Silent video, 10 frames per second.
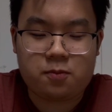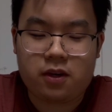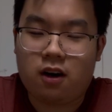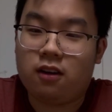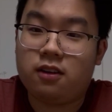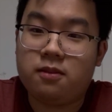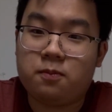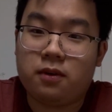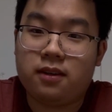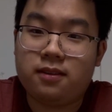call it.
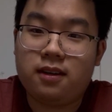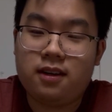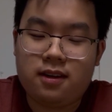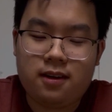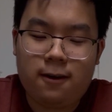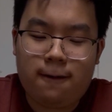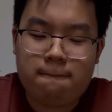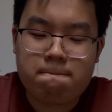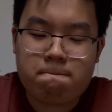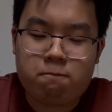But
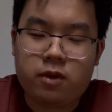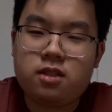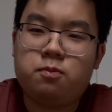this